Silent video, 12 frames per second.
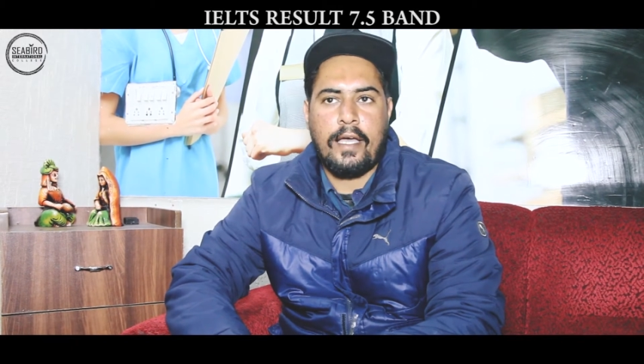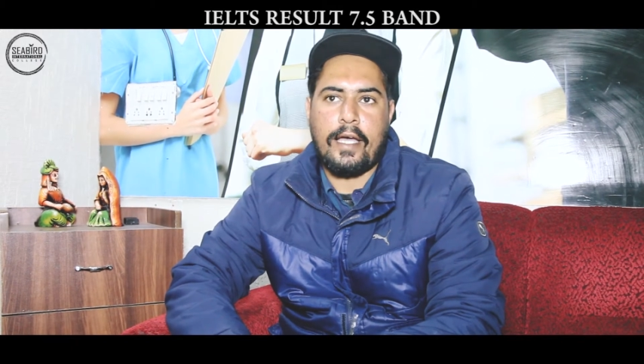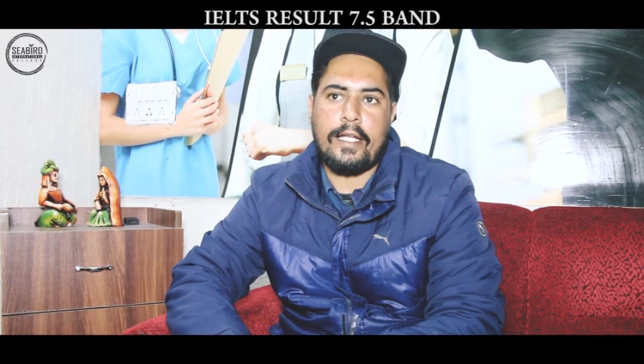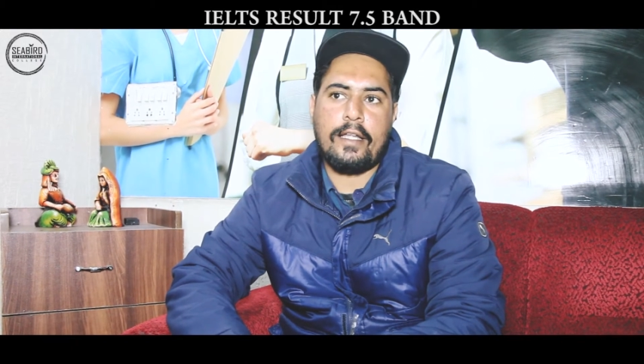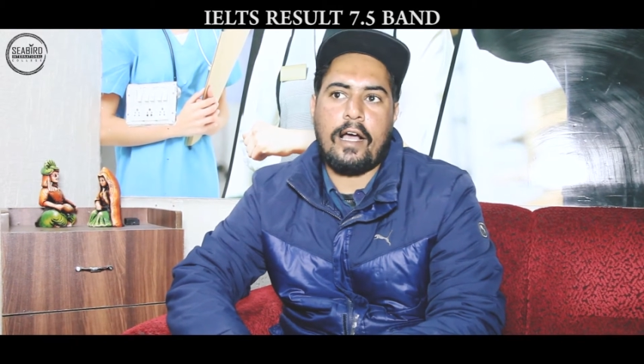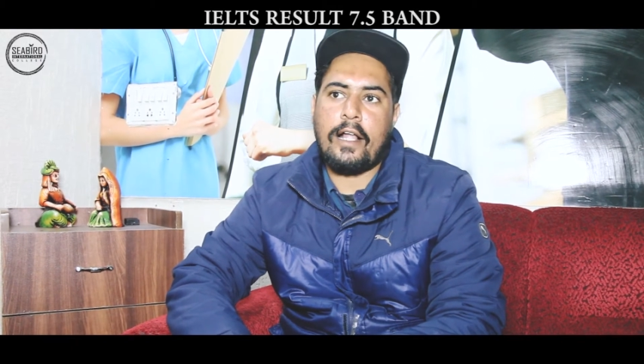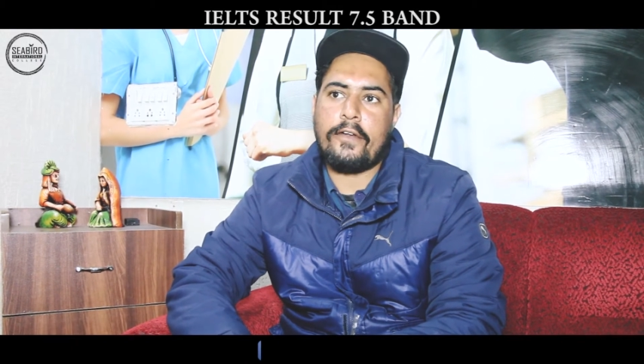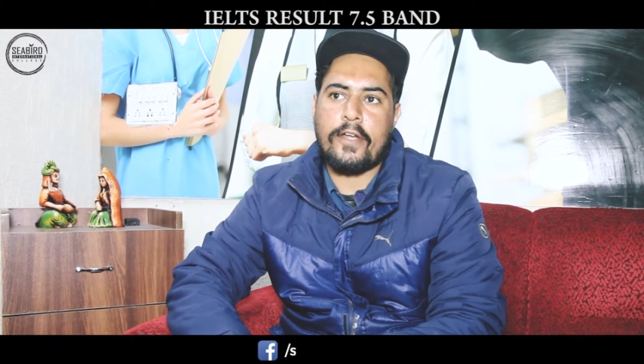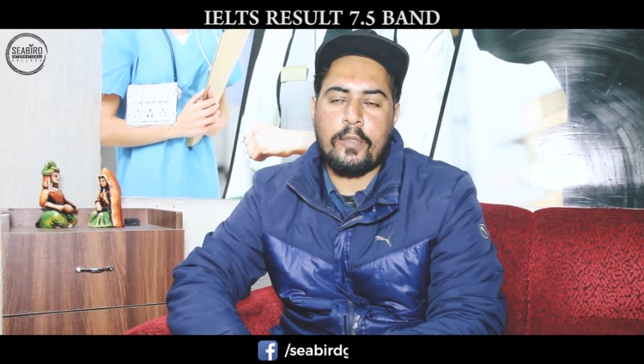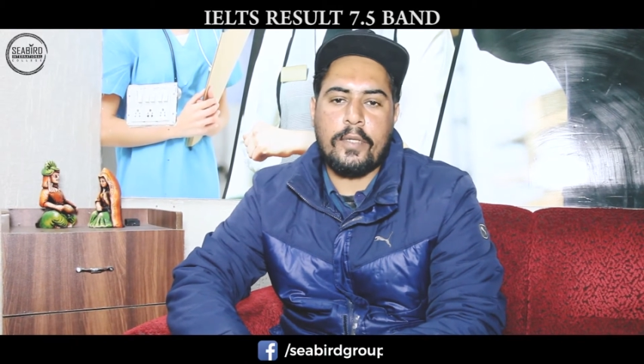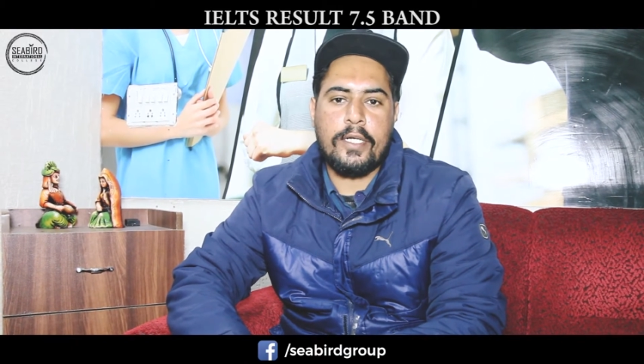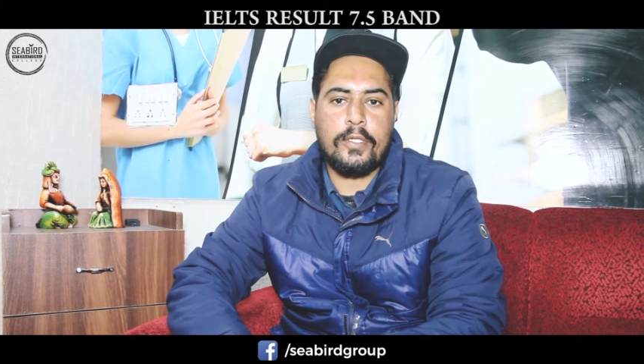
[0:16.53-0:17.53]
And I'll
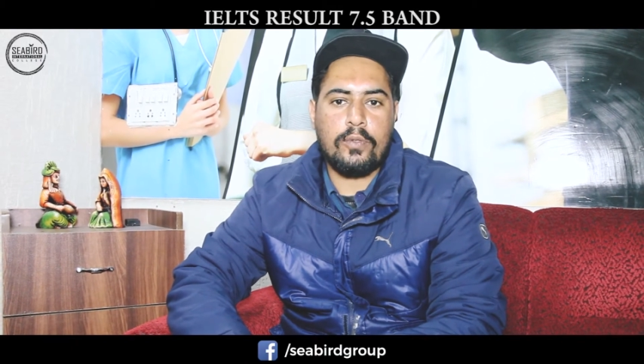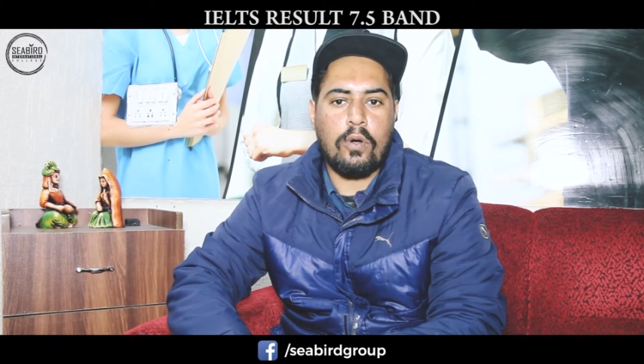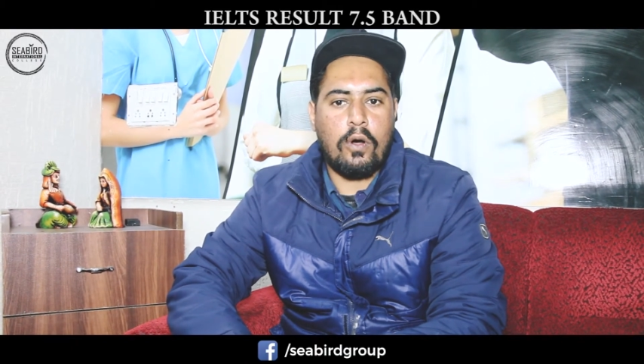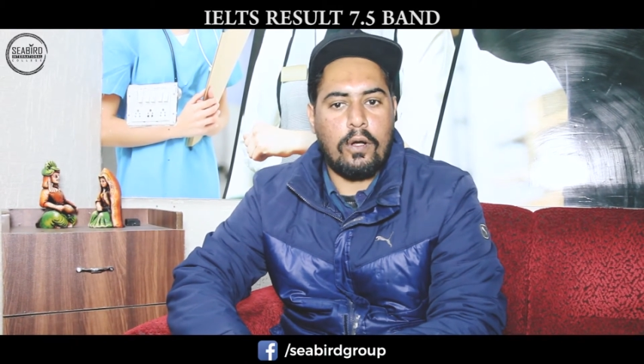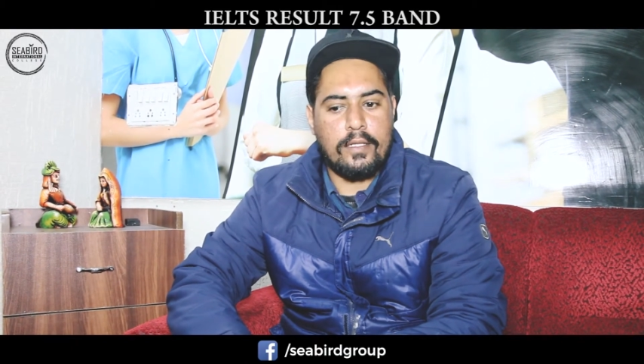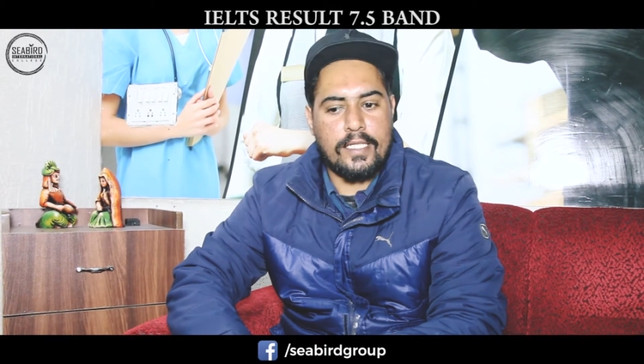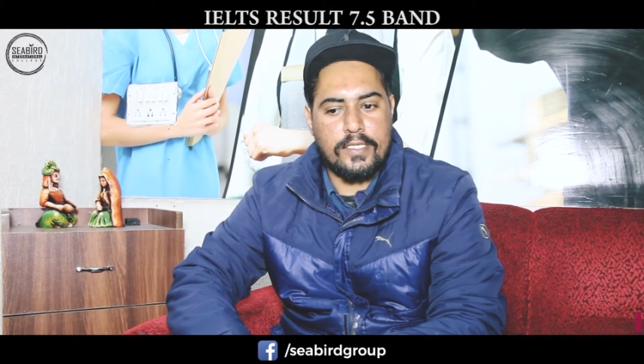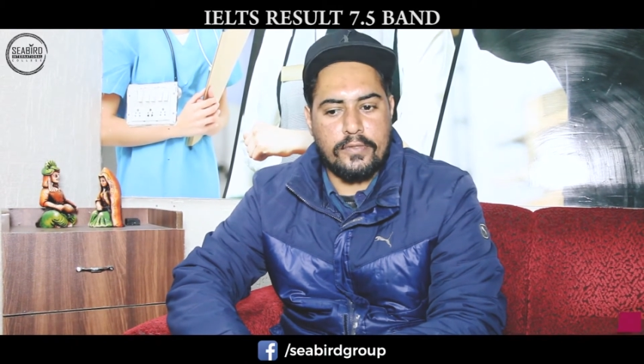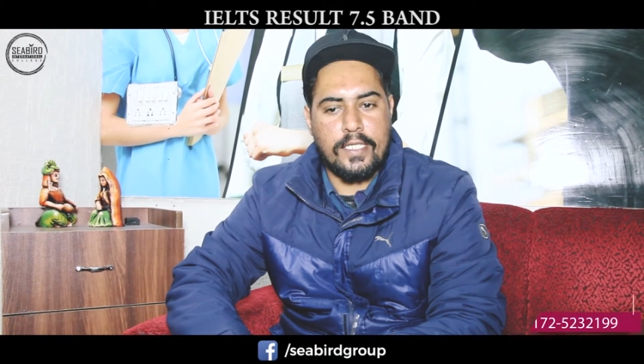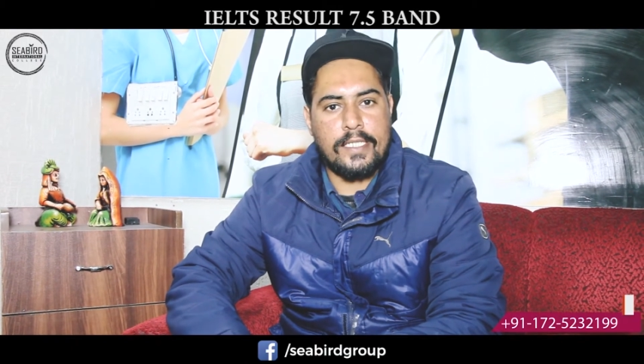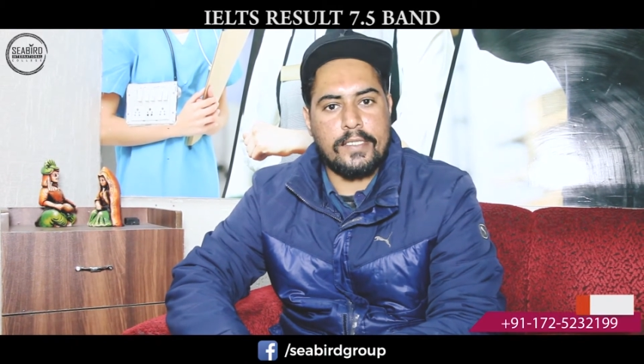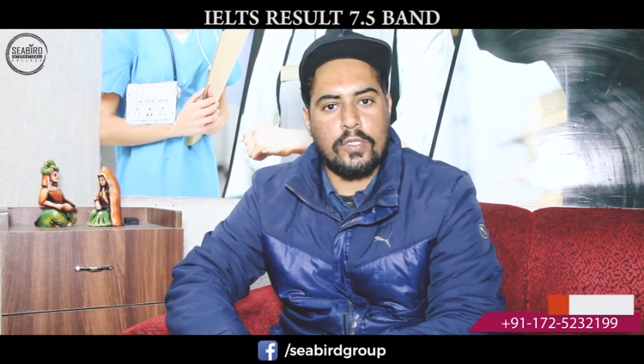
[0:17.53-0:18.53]
recommend to all the
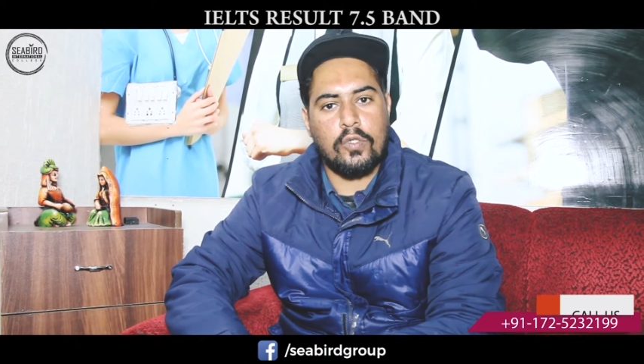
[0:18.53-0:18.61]
students